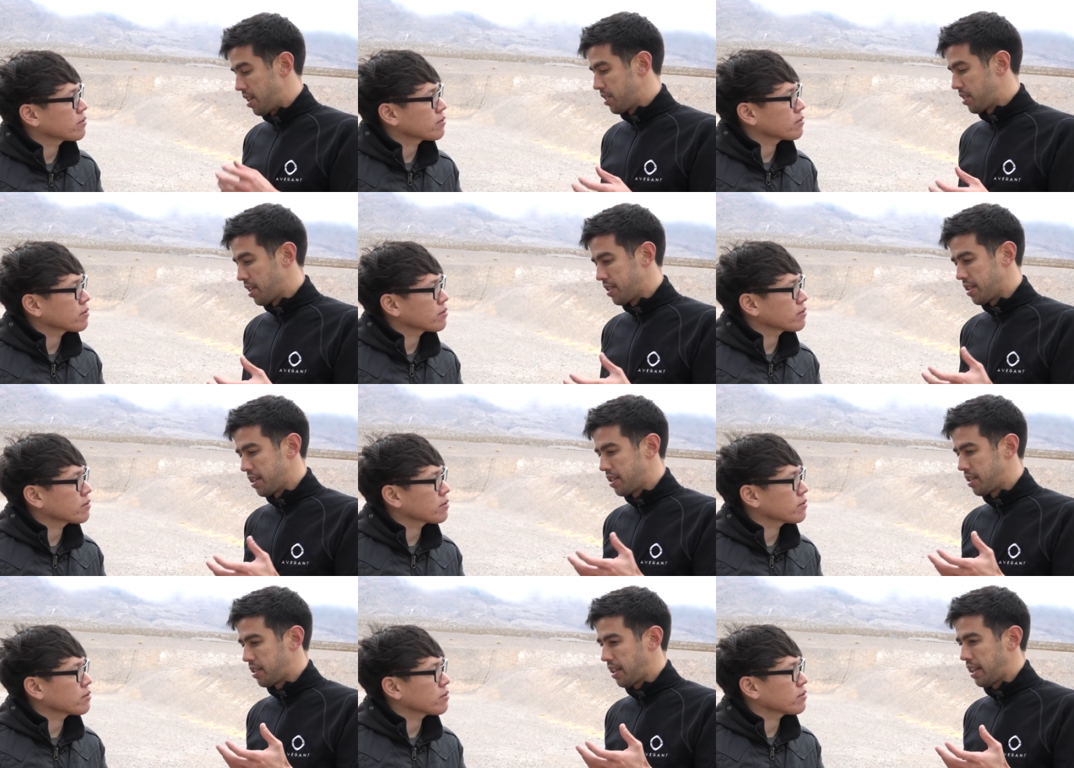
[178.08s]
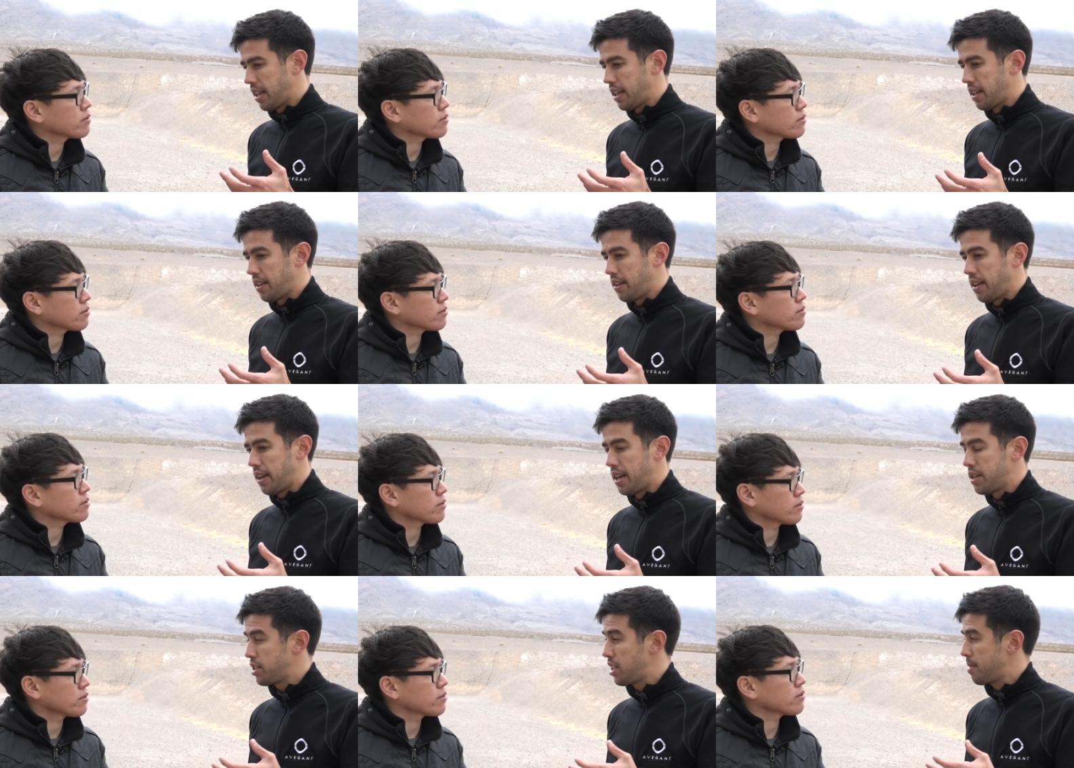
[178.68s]
Speaker 1: you know, since it's uh,
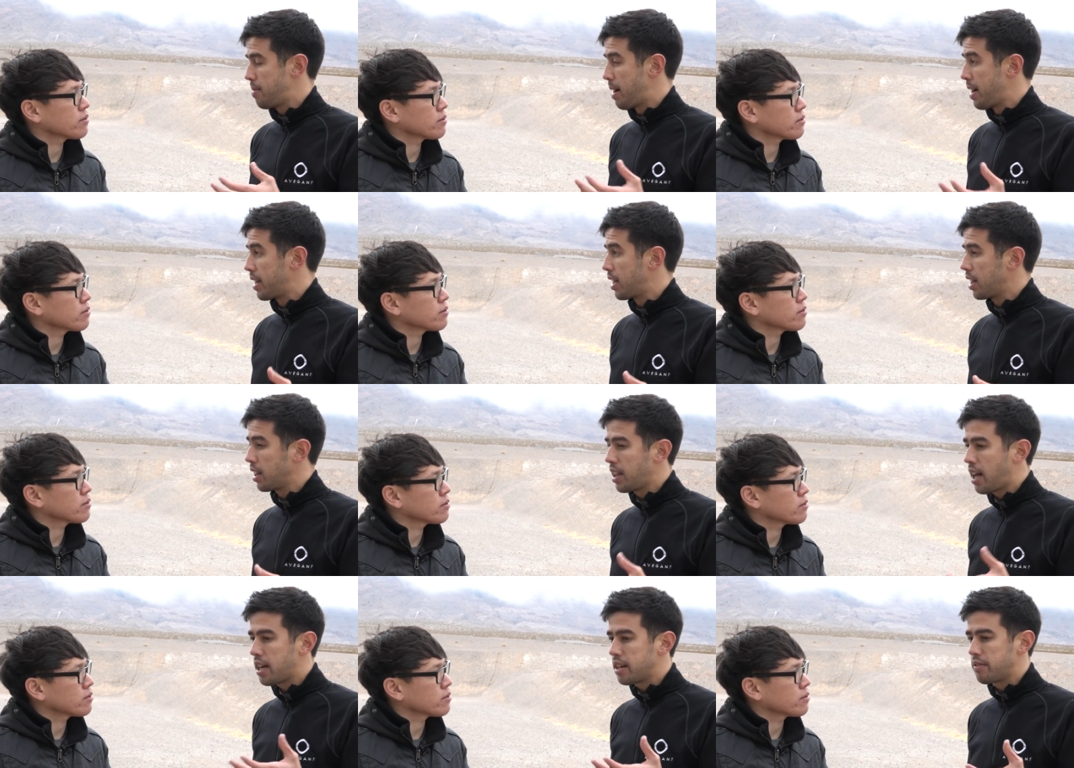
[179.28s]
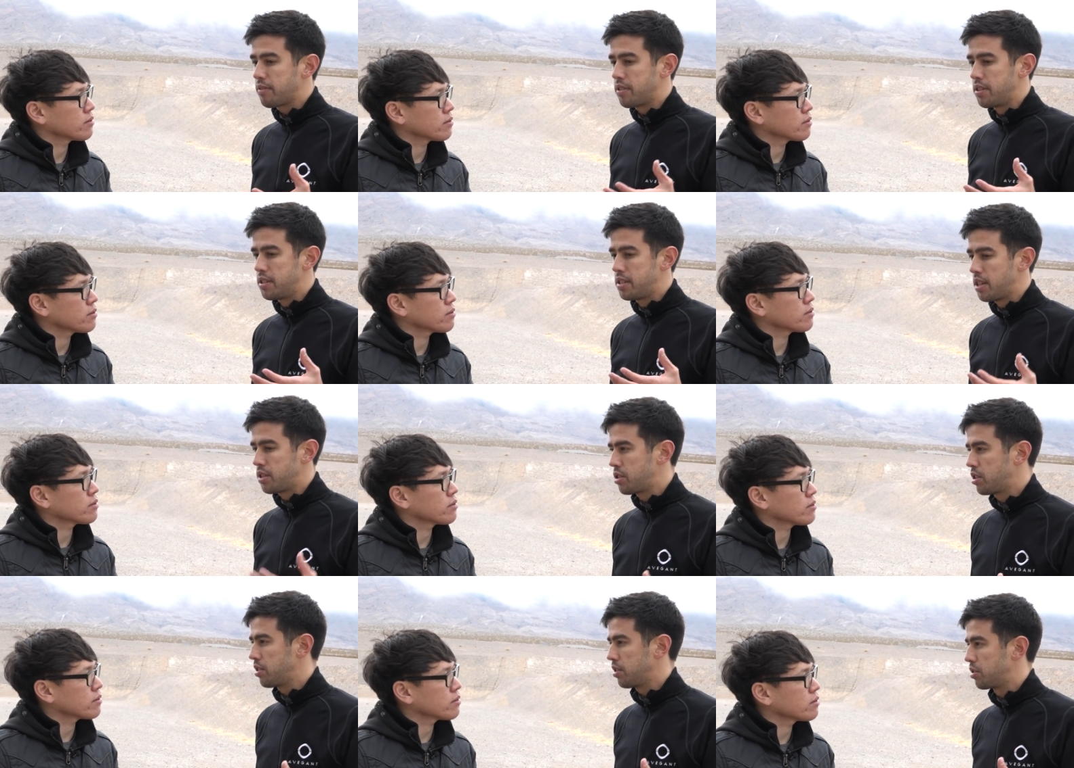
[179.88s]
HDMI, and a lot of the
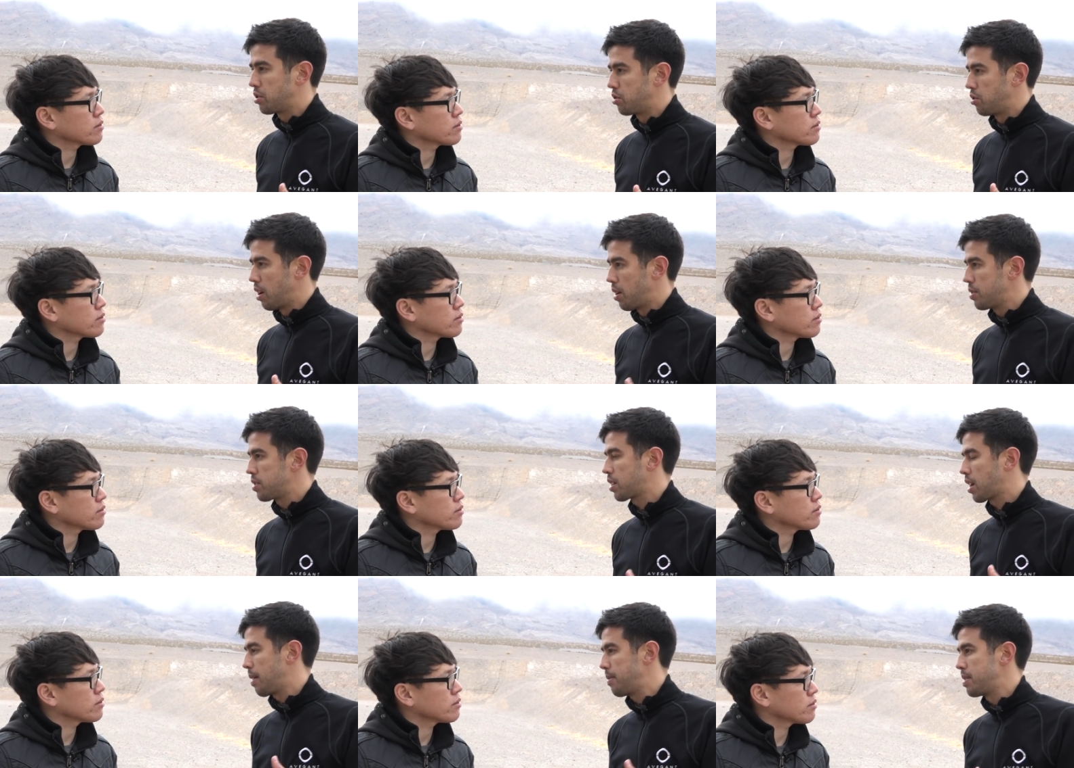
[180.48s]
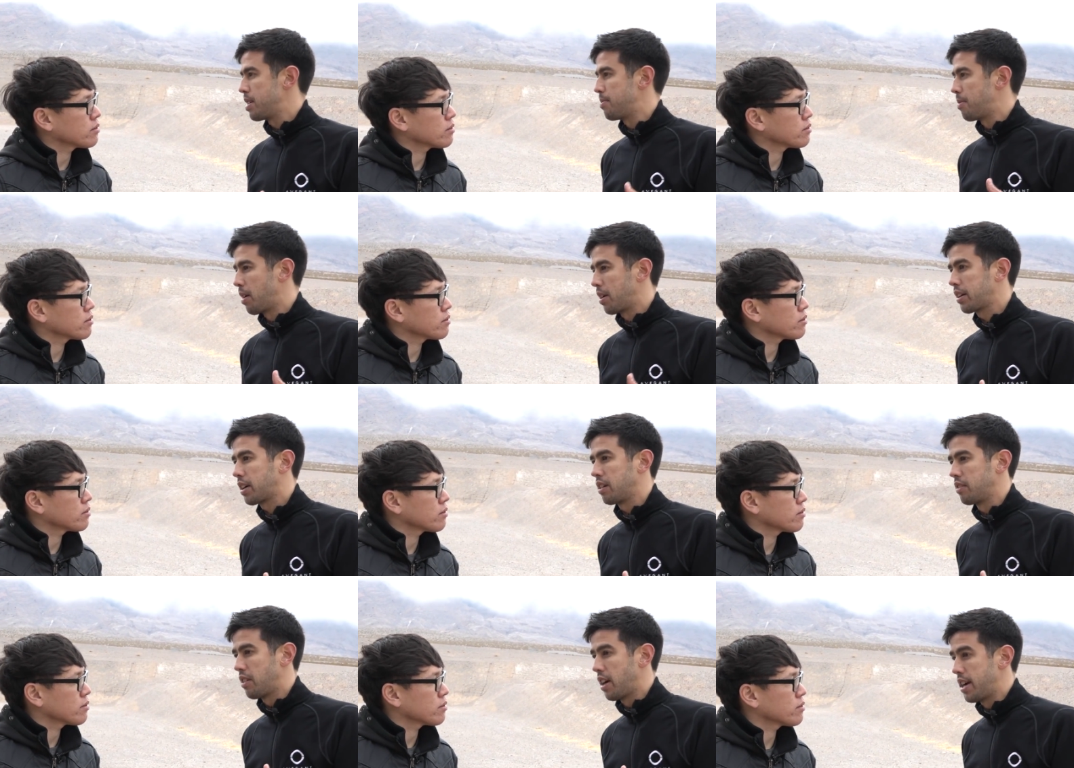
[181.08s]
digital drones coming to
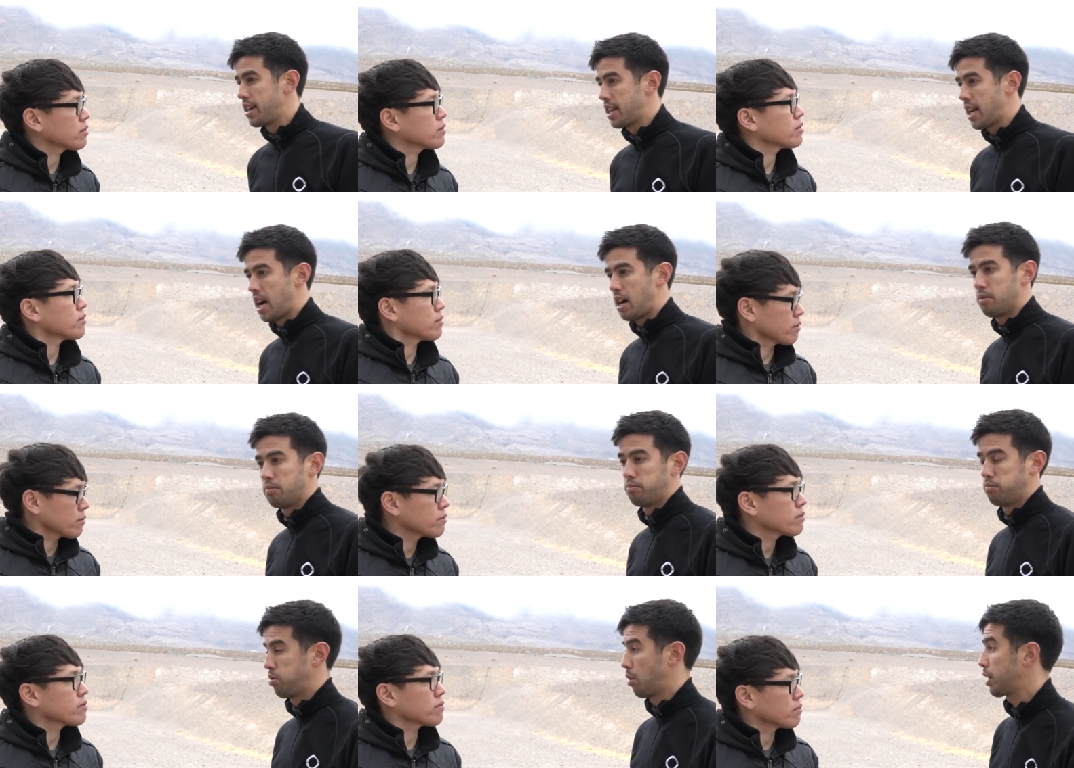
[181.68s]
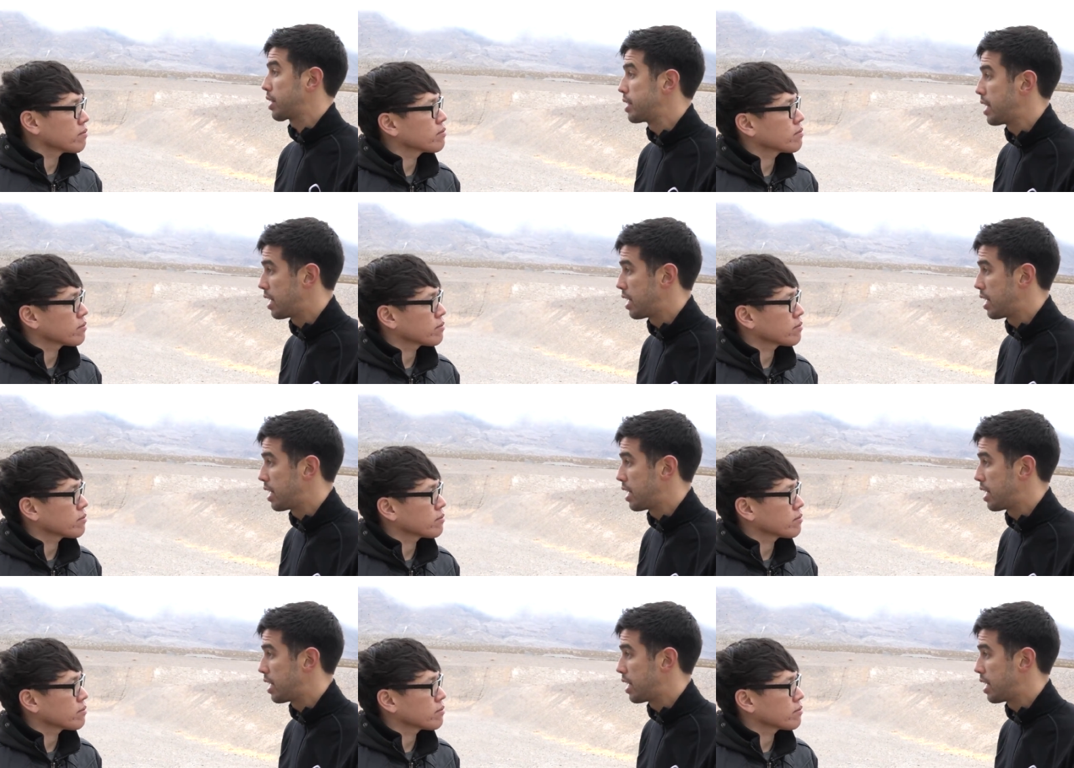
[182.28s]
market right now work